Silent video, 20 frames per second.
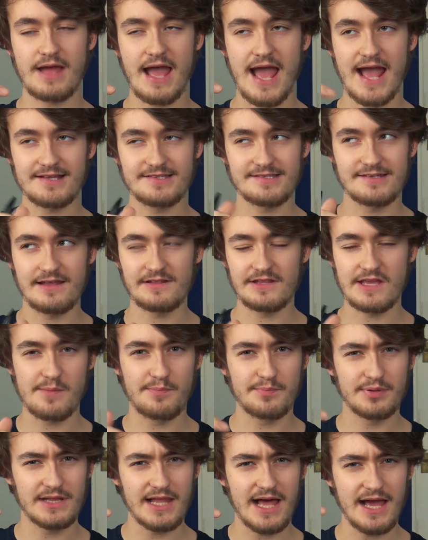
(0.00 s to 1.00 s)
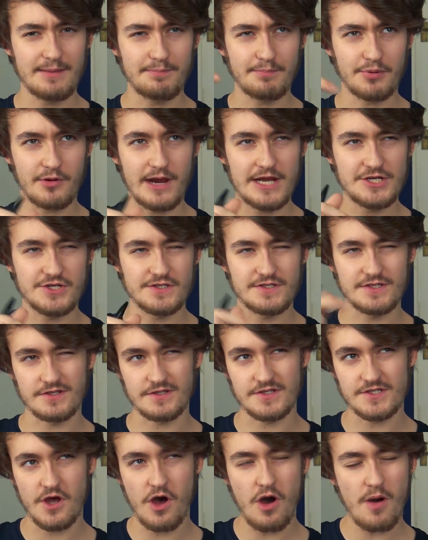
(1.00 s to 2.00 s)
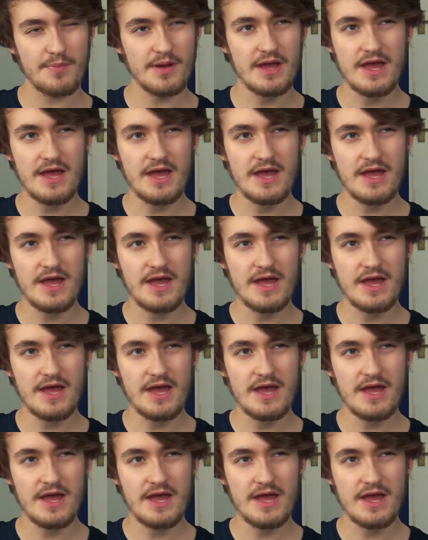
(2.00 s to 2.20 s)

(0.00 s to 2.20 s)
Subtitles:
accidentally apply pressure to the top.